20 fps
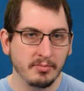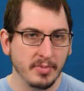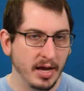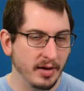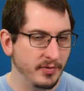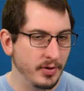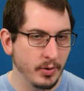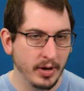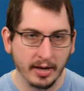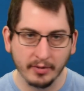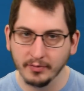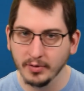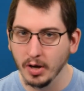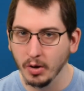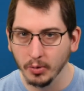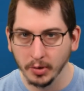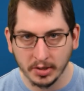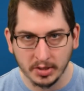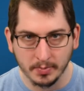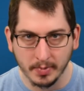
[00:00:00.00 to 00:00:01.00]
if you have
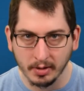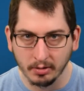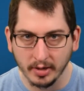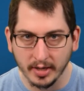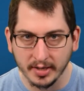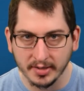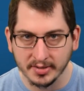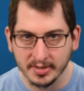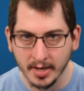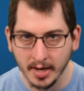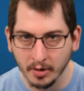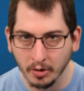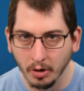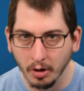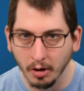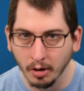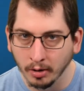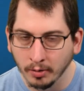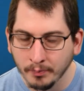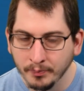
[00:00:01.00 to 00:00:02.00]
no experience at
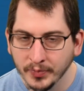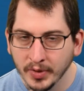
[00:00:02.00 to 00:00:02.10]
all.